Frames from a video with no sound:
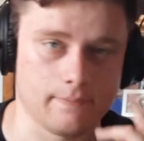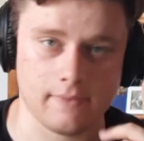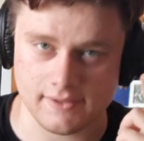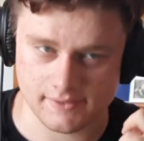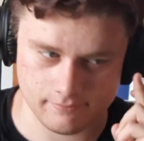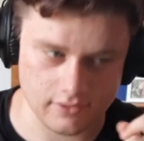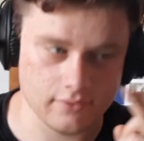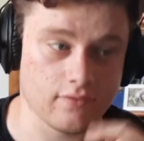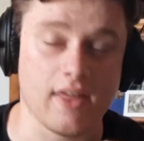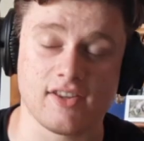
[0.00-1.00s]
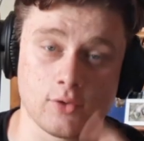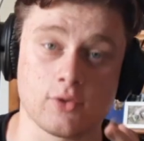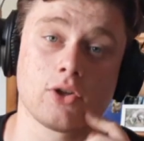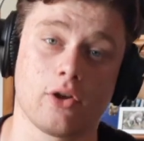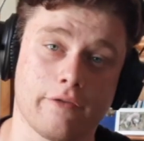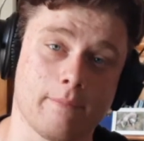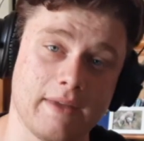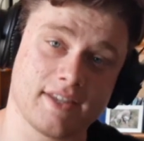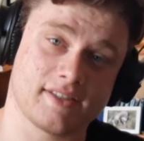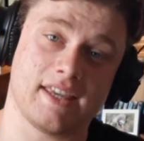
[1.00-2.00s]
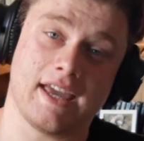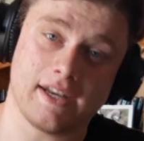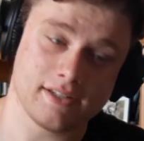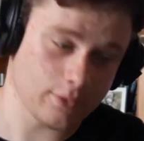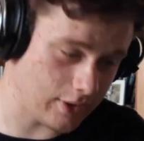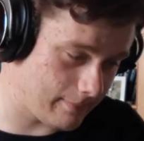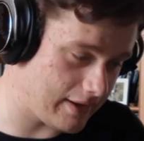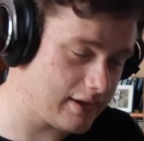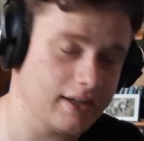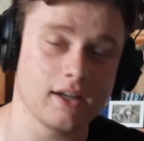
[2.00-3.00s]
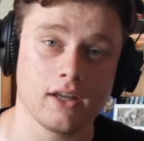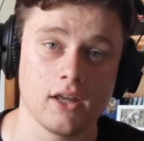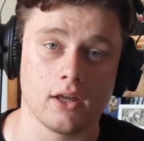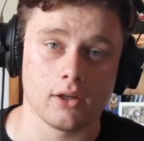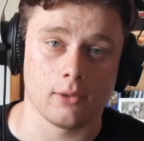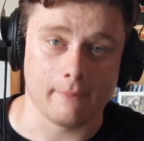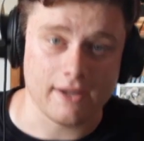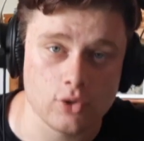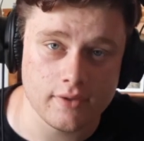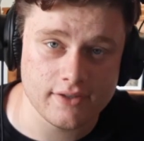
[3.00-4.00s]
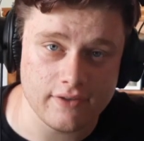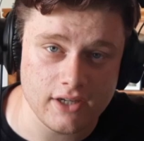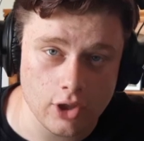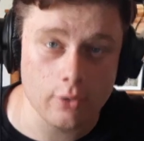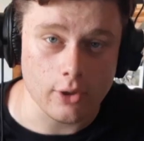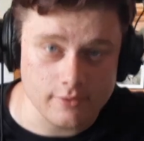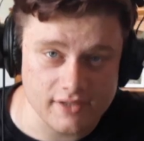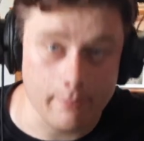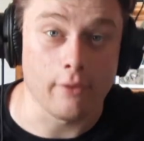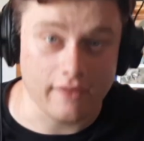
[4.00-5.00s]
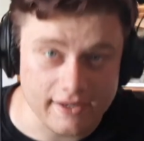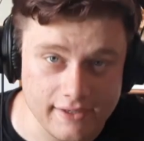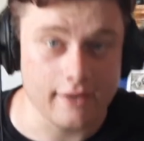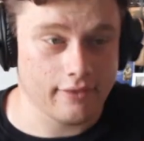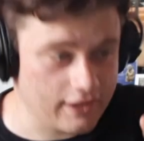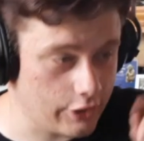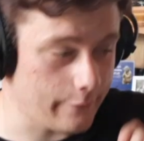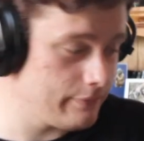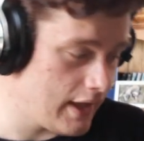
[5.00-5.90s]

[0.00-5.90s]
That's also a note for me as the editor when I'm editing. Make sure this video goes up on that day. Thank you.